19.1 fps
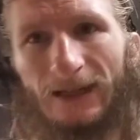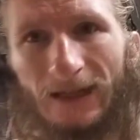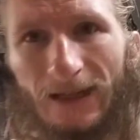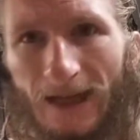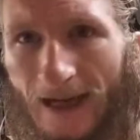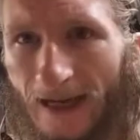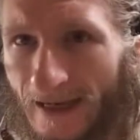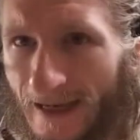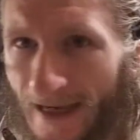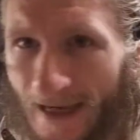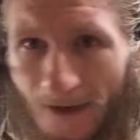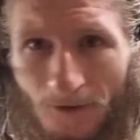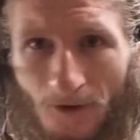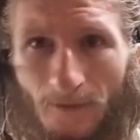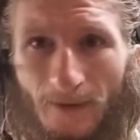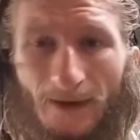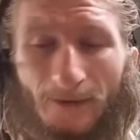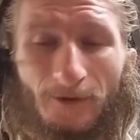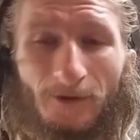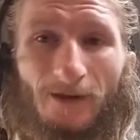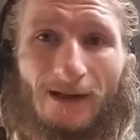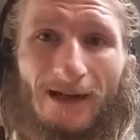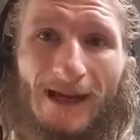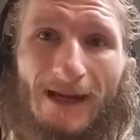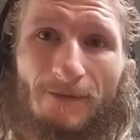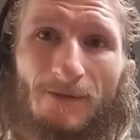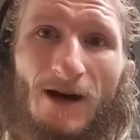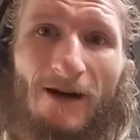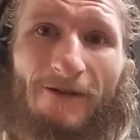I can't remember the
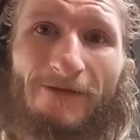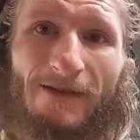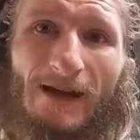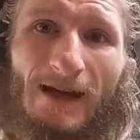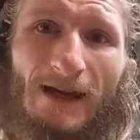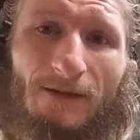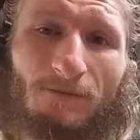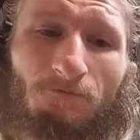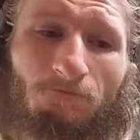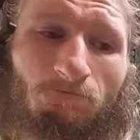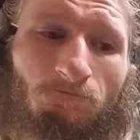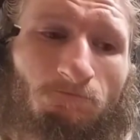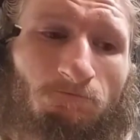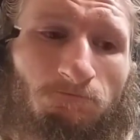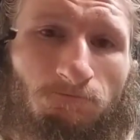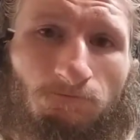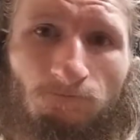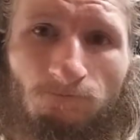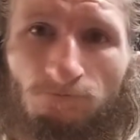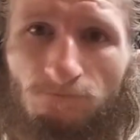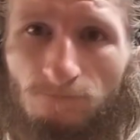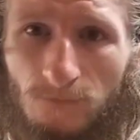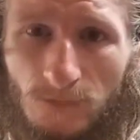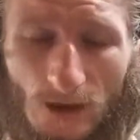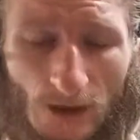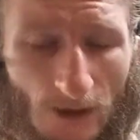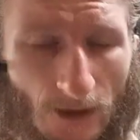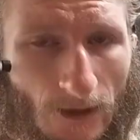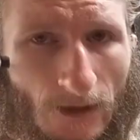name offhand.
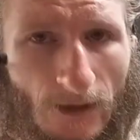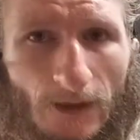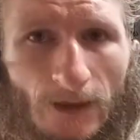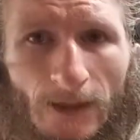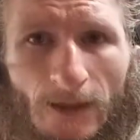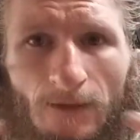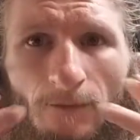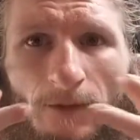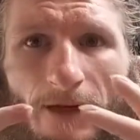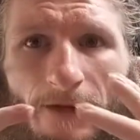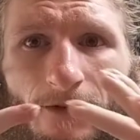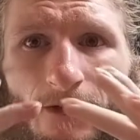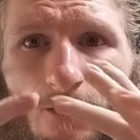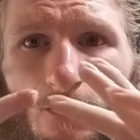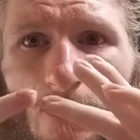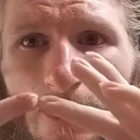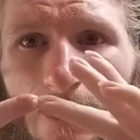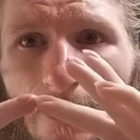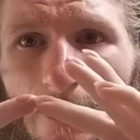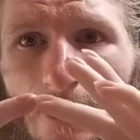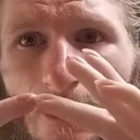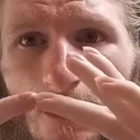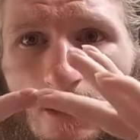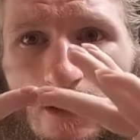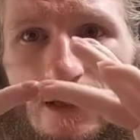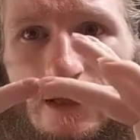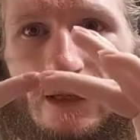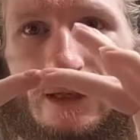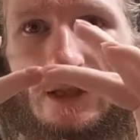But every one of
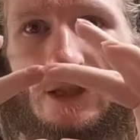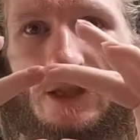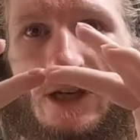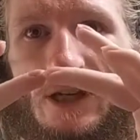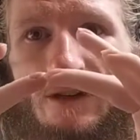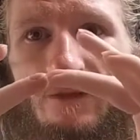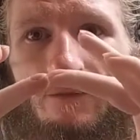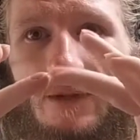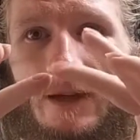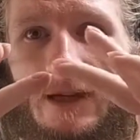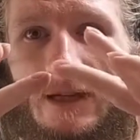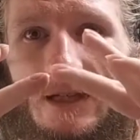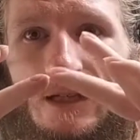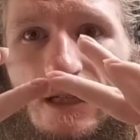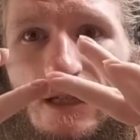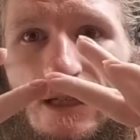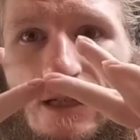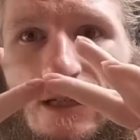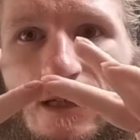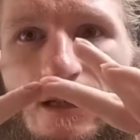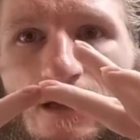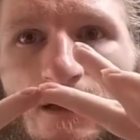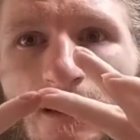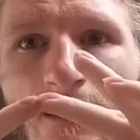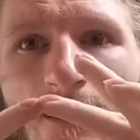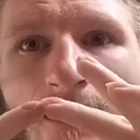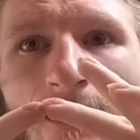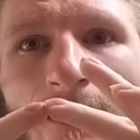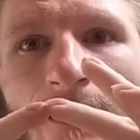those achievements
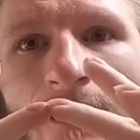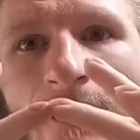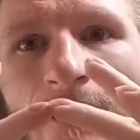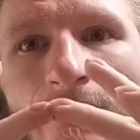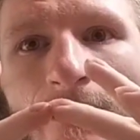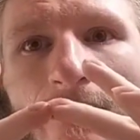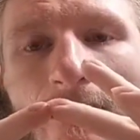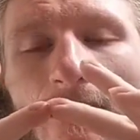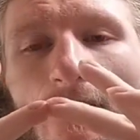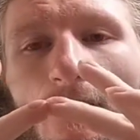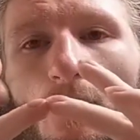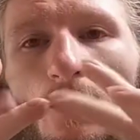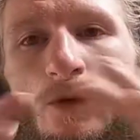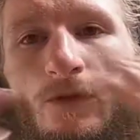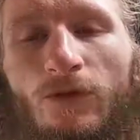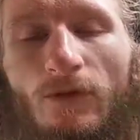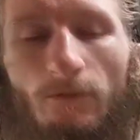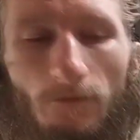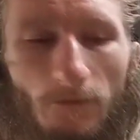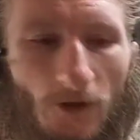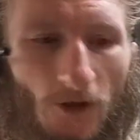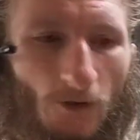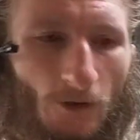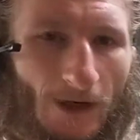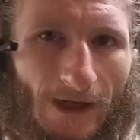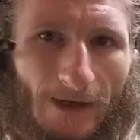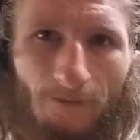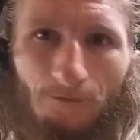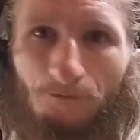were from
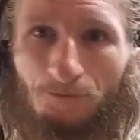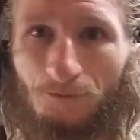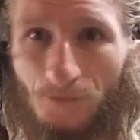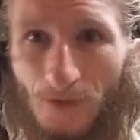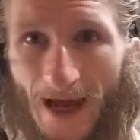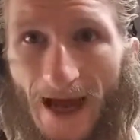doing